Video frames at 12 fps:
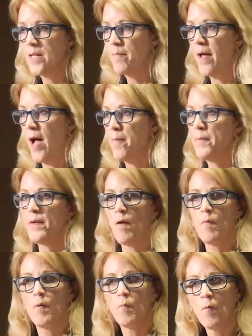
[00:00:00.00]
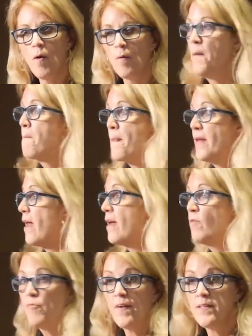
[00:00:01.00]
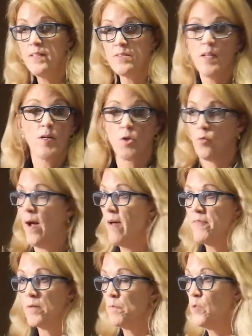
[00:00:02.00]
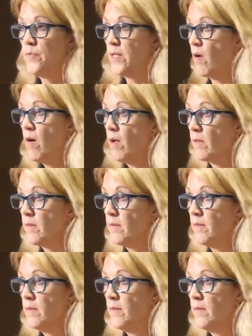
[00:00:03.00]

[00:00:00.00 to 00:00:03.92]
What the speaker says: time it happened, I went, whoa. And I don't find it's not a graphic movie at all.